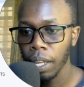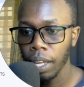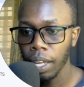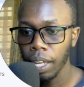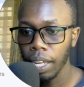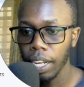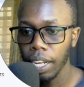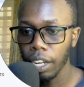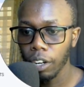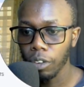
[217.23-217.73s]

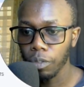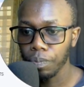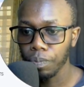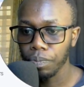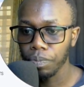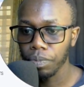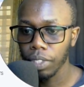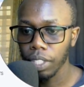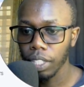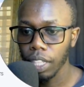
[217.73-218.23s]
Now
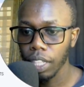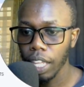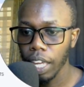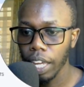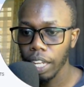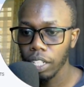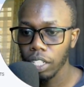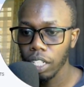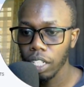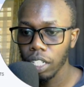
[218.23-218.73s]

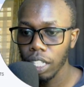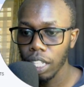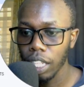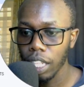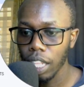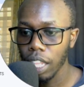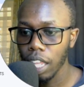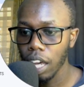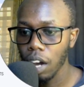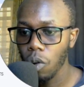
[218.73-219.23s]
then
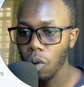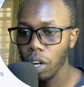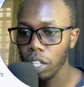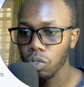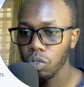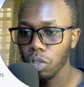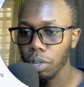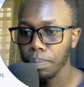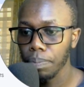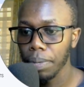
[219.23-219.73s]
the
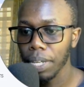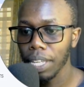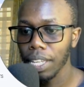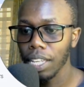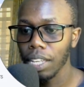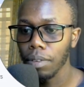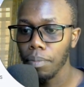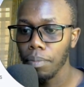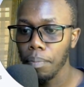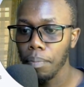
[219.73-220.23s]
awards will
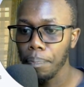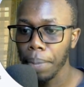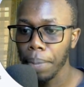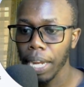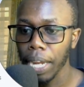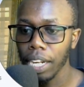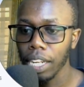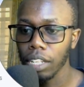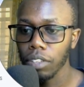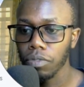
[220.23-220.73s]
be
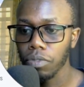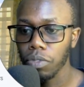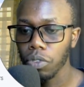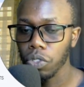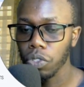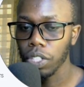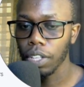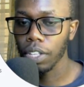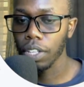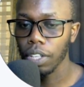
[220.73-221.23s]
pending
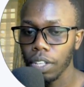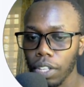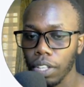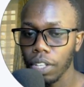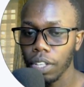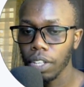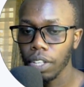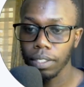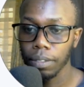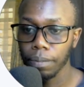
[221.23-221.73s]
for 7
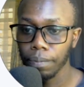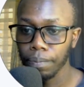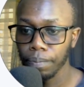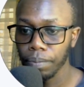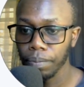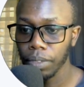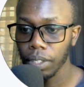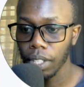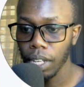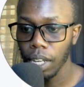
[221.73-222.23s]
days.
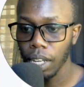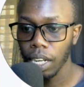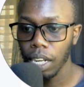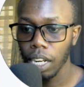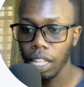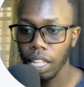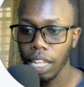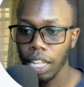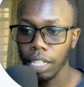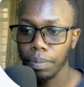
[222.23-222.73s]

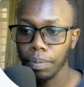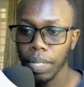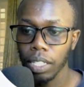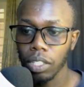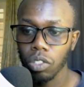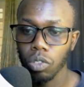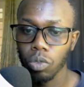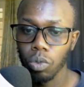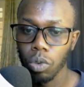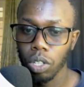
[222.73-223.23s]
Now that
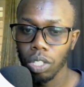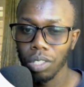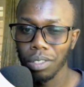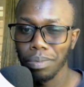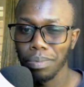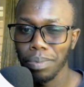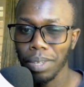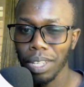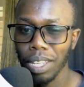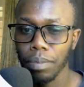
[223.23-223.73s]
means you
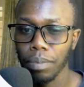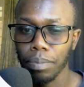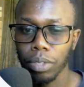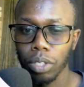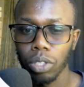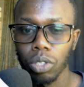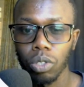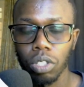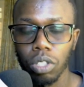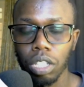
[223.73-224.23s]
won't be able
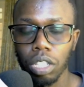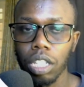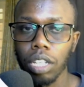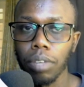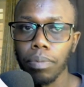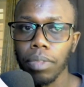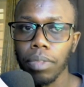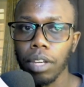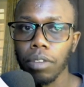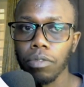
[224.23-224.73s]
to
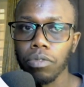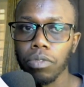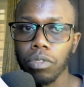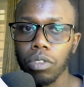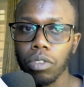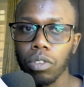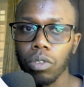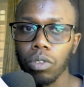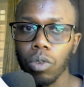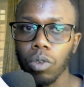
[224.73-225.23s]
redeem them
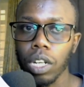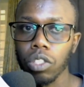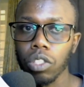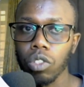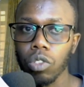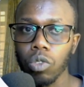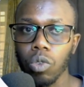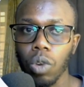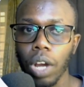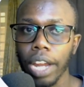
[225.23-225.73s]
for,
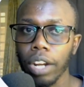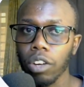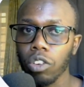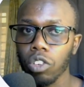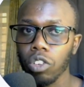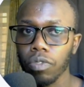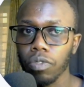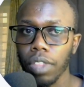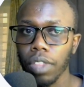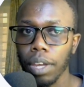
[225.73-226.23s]
once you earn
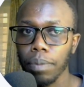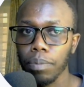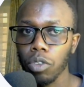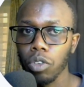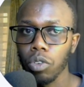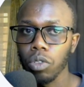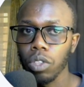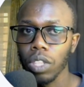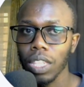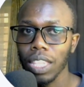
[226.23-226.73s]
all of them,
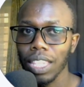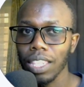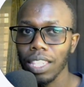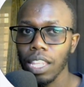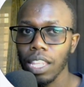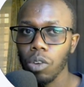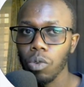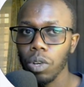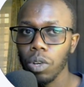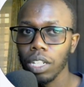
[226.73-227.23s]

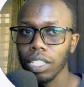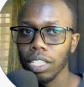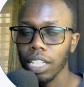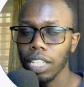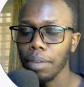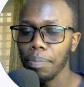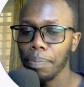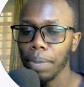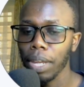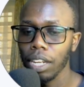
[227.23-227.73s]
they will
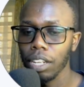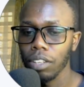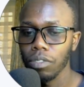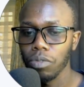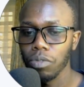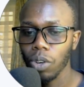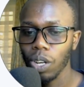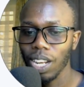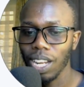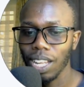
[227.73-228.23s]
stay pending
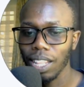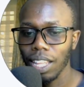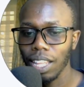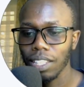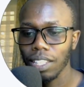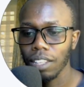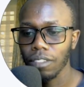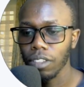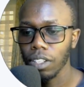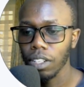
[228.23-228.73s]
for another
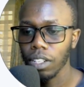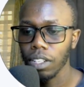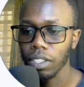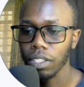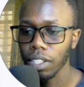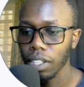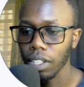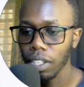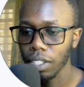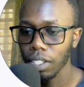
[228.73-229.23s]
7
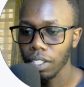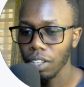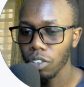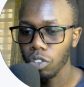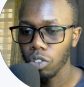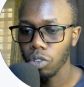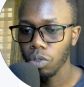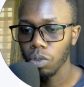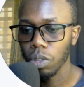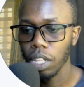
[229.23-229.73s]
days, I guess. I
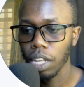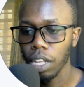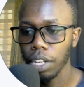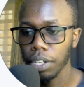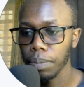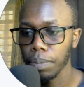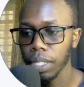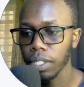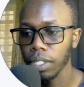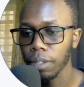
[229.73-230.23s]
don't know what
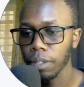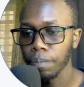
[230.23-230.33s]
that means.